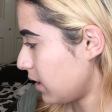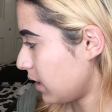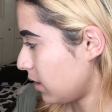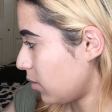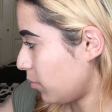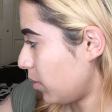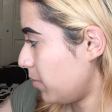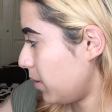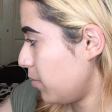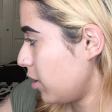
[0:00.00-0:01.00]
And then I'll
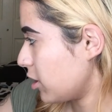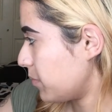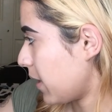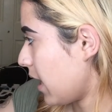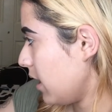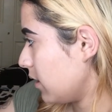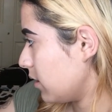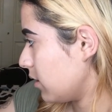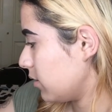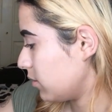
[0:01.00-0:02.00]
put my brush
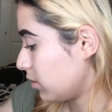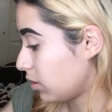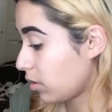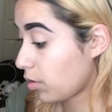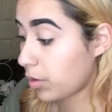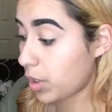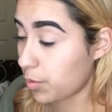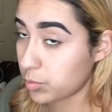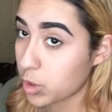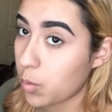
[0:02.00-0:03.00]
back. Oh
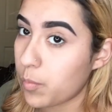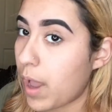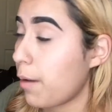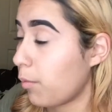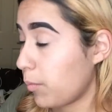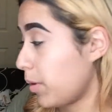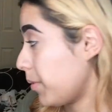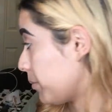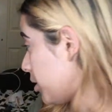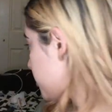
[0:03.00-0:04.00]
no, I won't put my